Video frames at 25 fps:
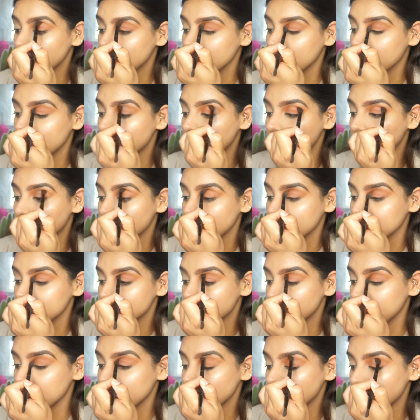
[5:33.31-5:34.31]
Kind of like a
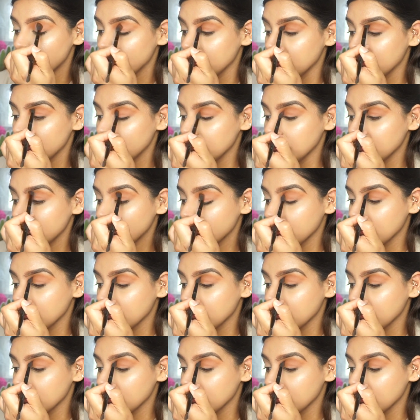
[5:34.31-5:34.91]
smoky eye.